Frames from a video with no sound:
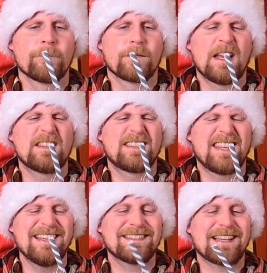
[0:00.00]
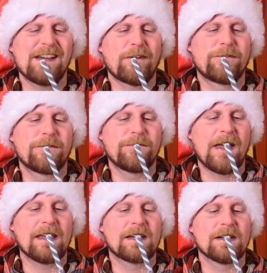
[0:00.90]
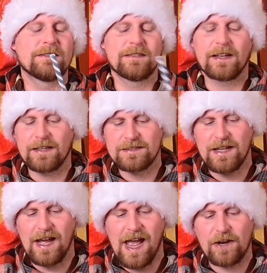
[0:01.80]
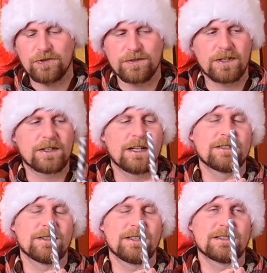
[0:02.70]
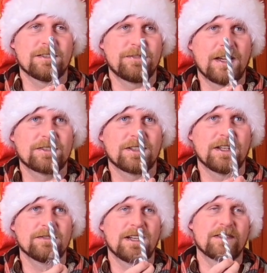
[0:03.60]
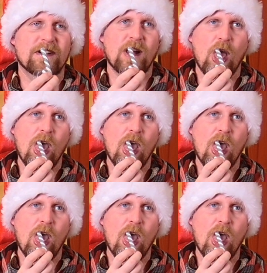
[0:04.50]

It is kind of a fake, like it's not actual sardine, so it is a fake sardine flavor.